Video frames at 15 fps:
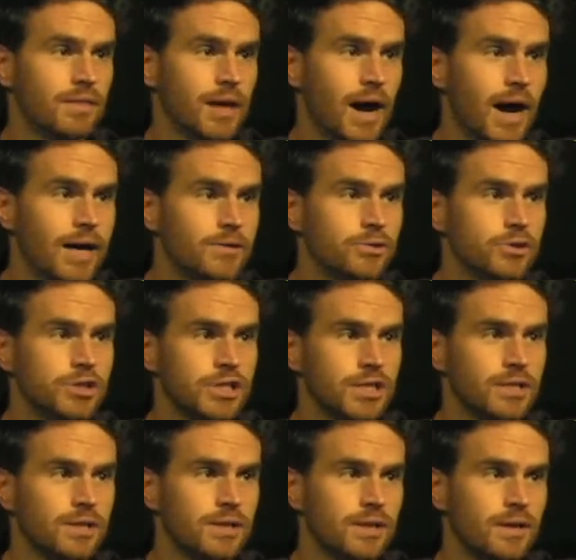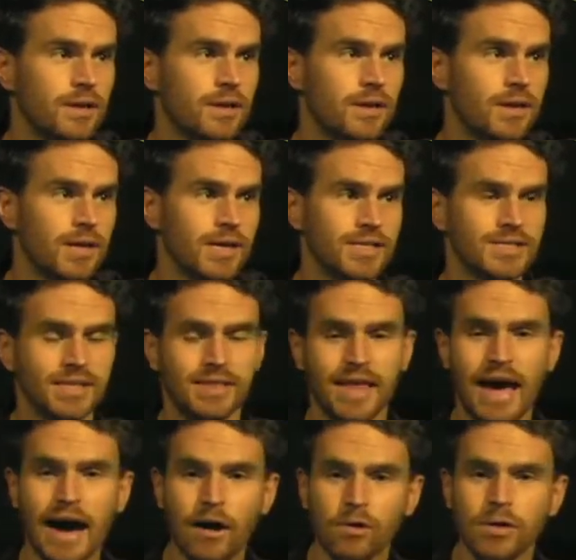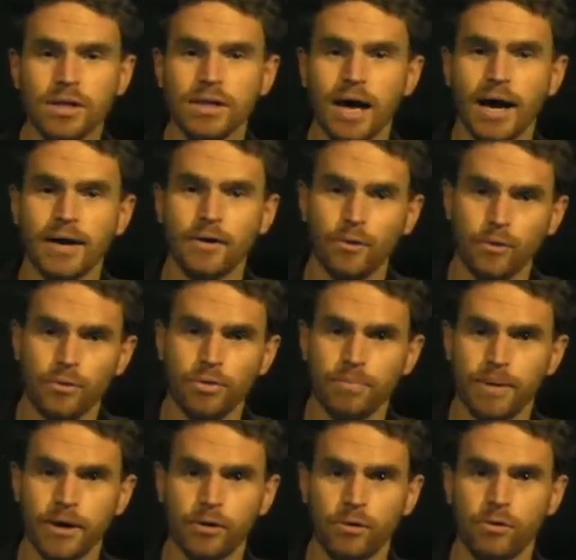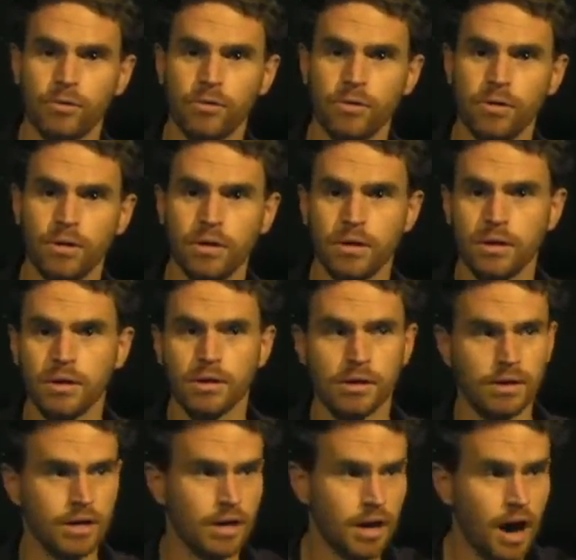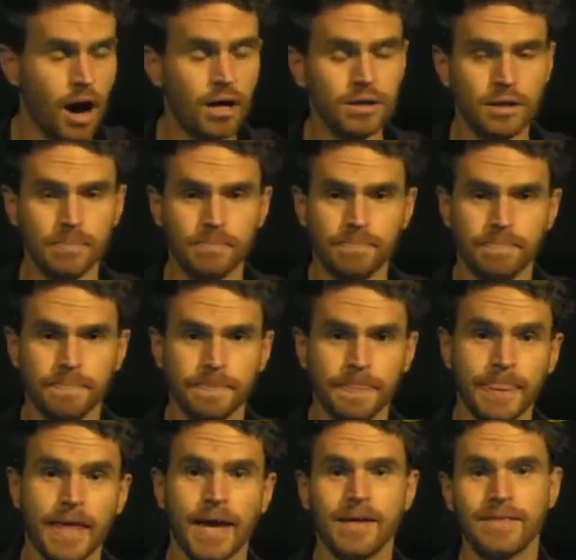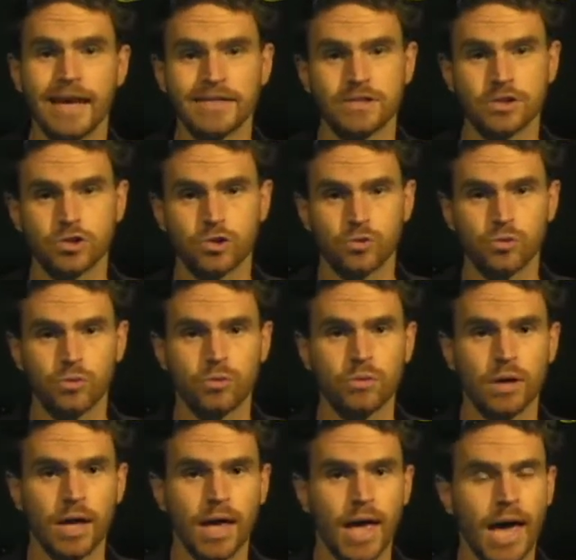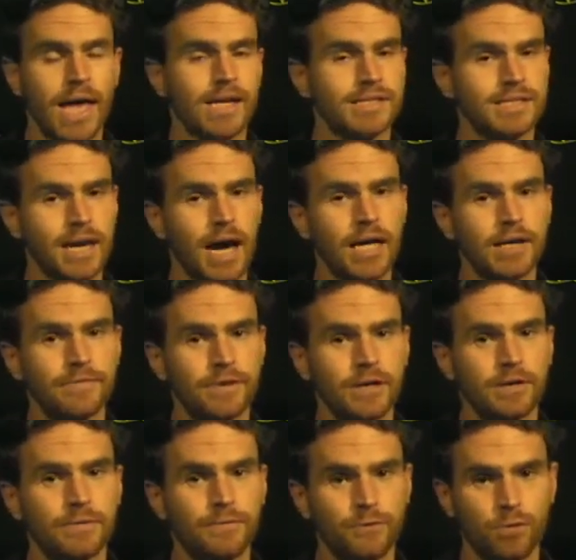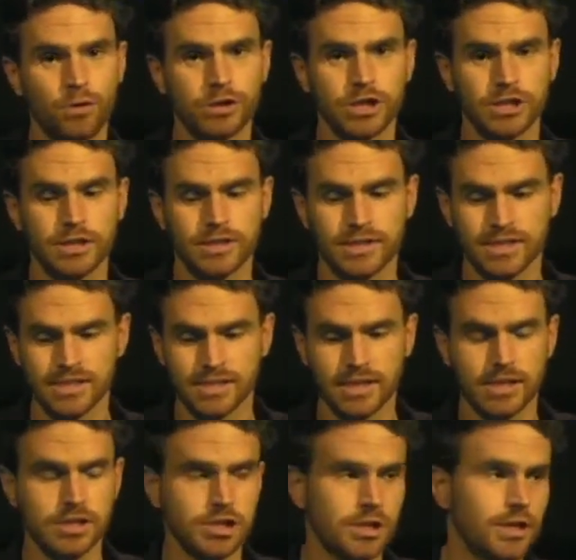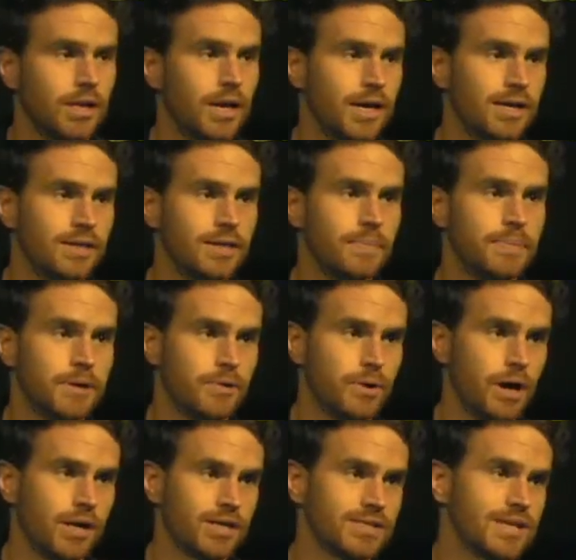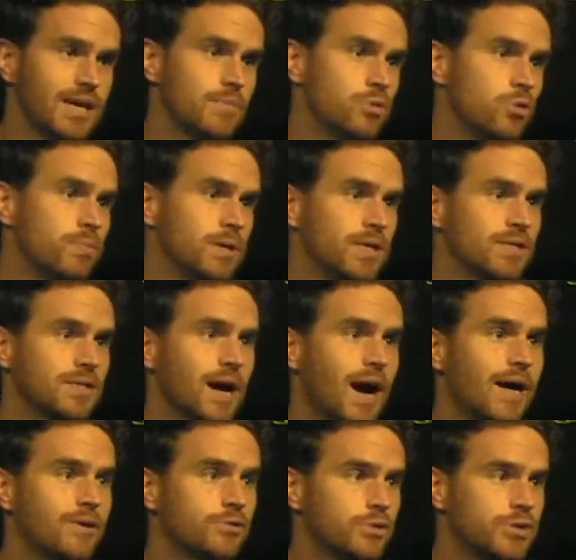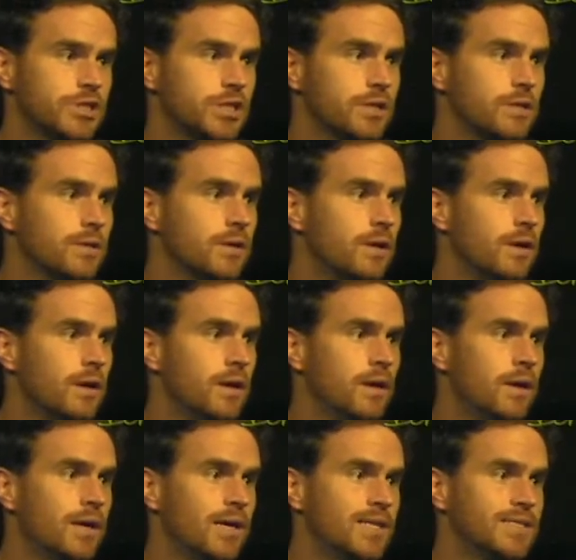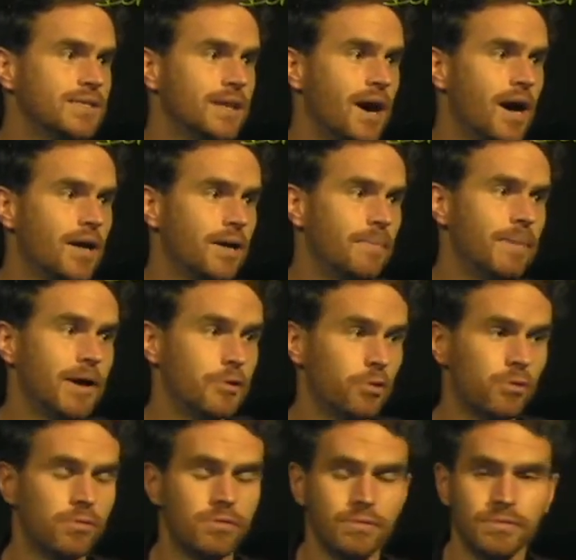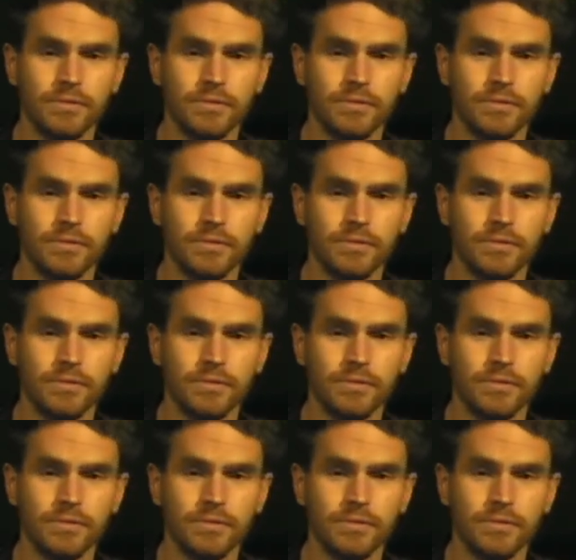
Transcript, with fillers: the hydrogen is in the alkali earth metal column. And that's true. And it's kind of an unfortunate distinction in the periodic table because hydrogen is not a metal.